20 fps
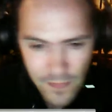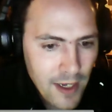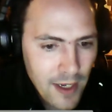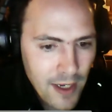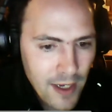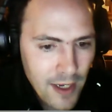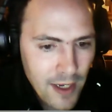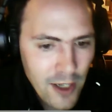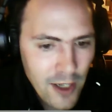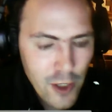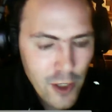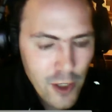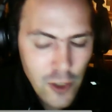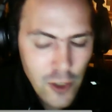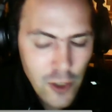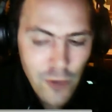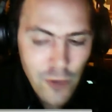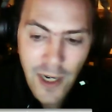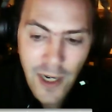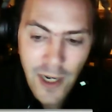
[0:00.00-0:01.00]
Josh
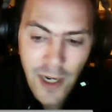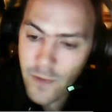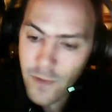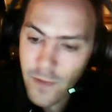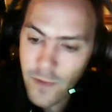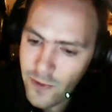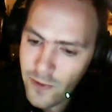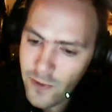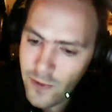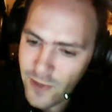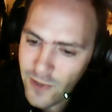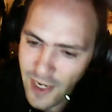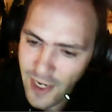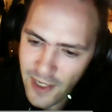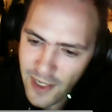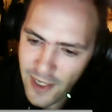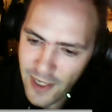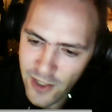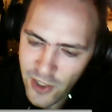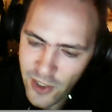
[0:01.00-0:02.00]
Rain, of course,
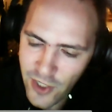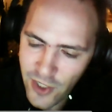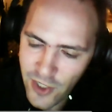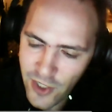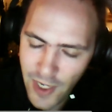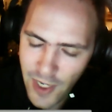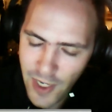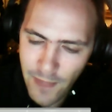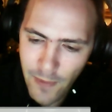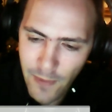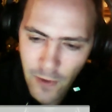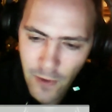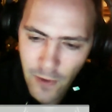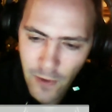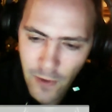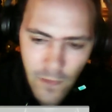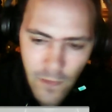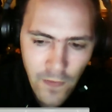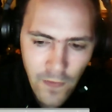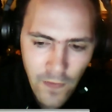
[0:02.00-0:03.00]
takes the shape
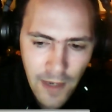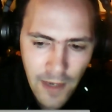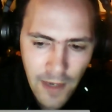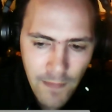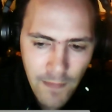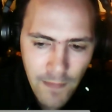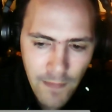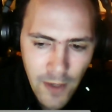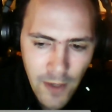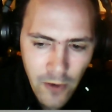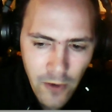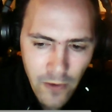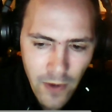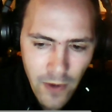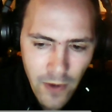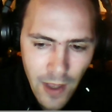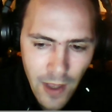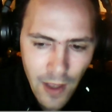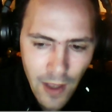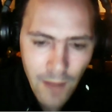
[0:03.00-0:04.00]
of a mere
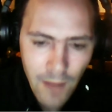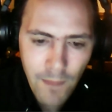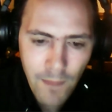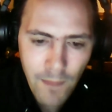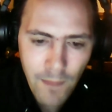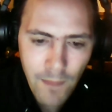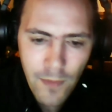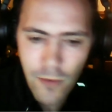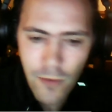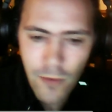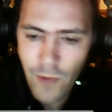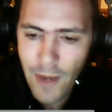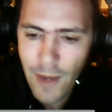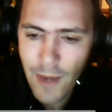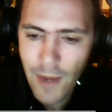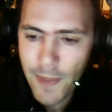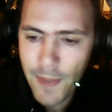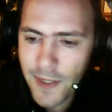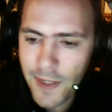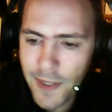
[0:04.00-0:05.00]
humble
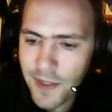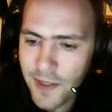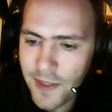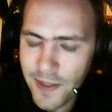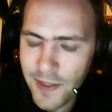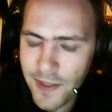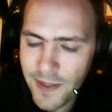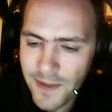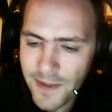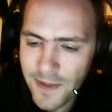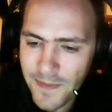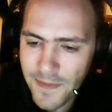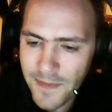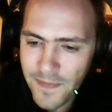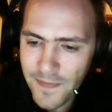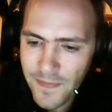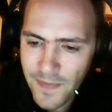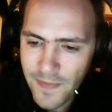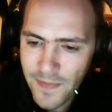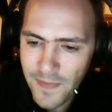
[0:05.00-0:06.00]
rabbit,
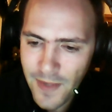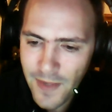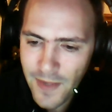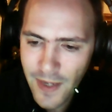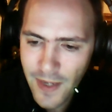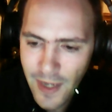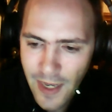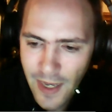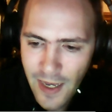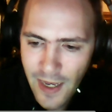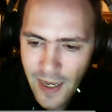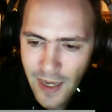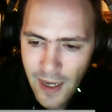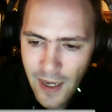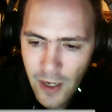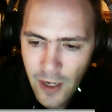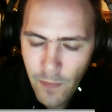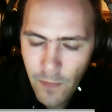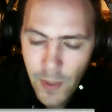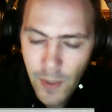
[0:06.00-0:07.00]

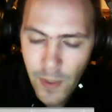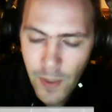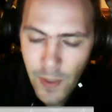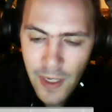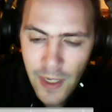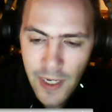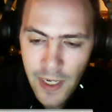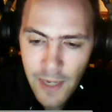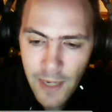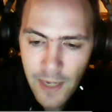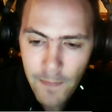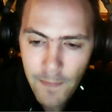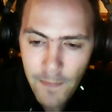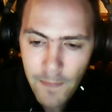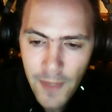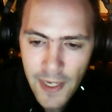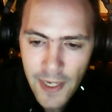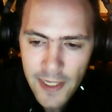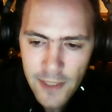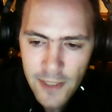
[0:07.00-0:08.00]
completely at
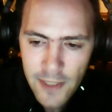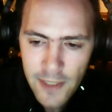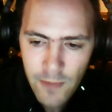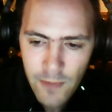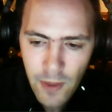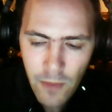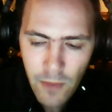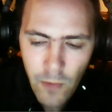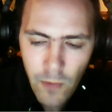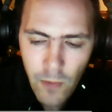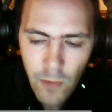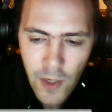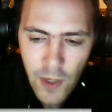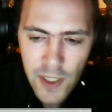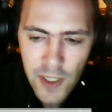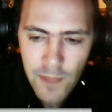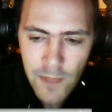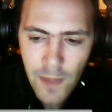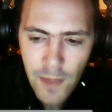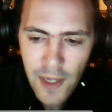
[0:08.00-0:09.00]
peace with what
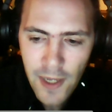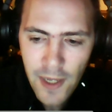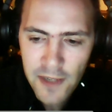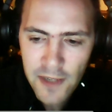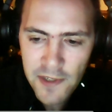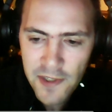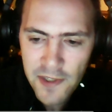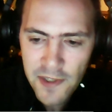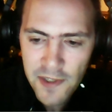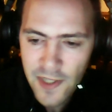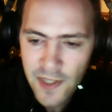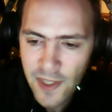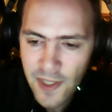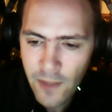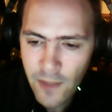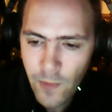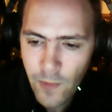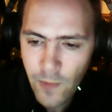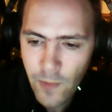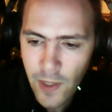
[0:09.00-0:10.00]
its place is in
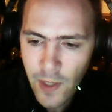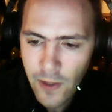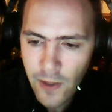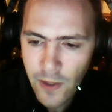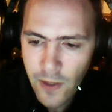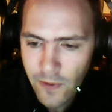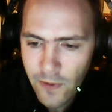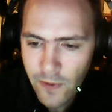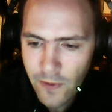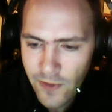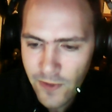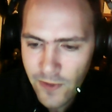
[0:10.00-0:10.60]
the world.